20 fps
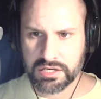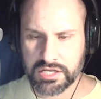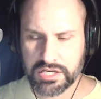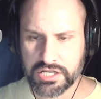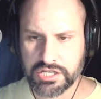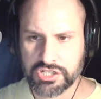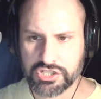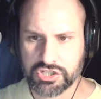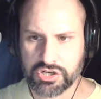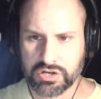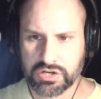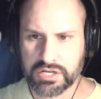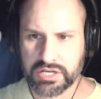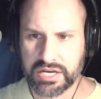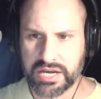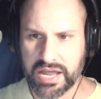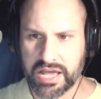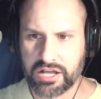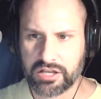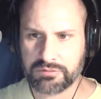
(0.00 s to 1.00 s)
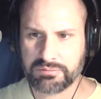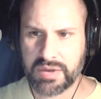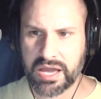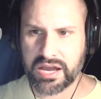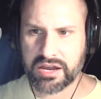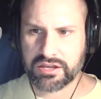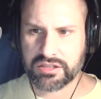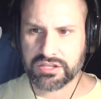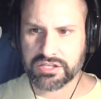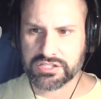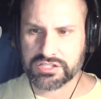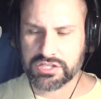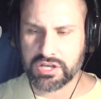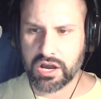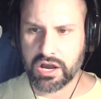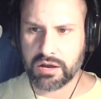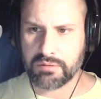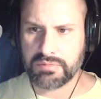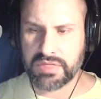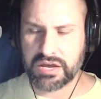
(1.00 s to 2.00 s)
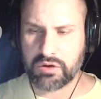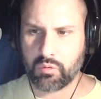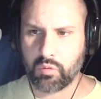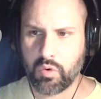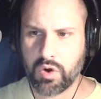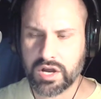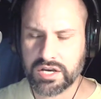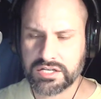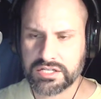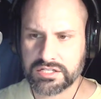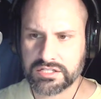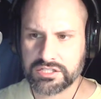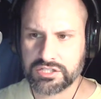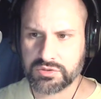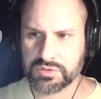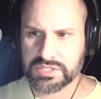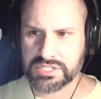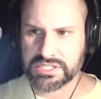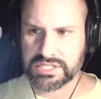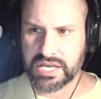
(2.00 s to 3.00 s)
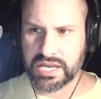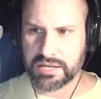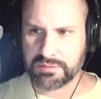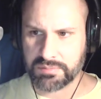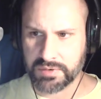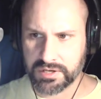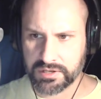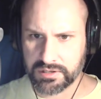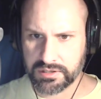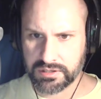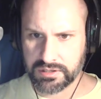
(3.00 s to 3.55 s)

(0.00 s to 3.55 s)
He shook and held back the sob that wanted to escape.